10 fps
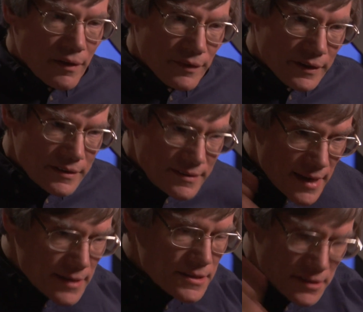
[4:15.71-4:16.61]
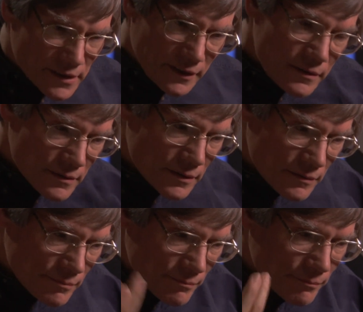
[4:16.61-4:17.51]
the density, the
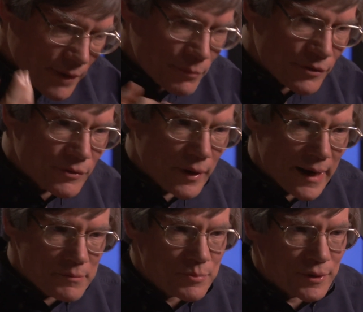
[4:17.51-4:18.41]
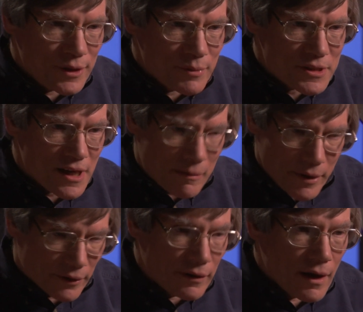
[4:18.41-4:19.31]
number of grams per cubic
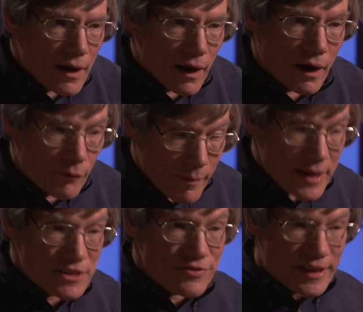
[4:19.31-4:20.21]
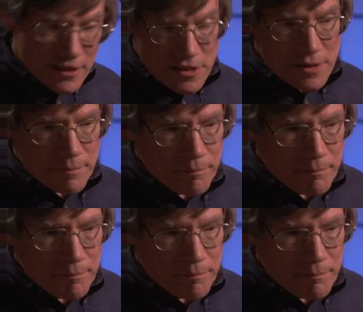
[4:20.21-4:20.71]
centimeter, uh, remains fixed.